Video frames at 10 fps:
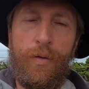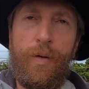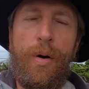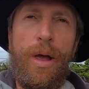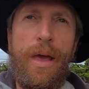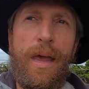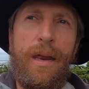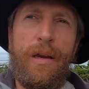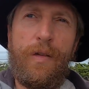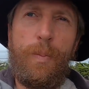So
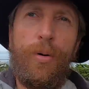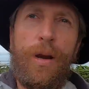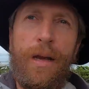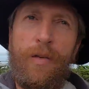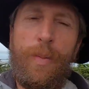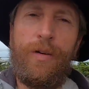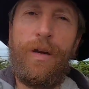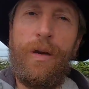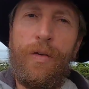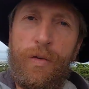in this book, like
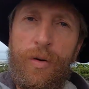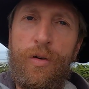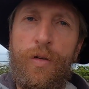especially in the third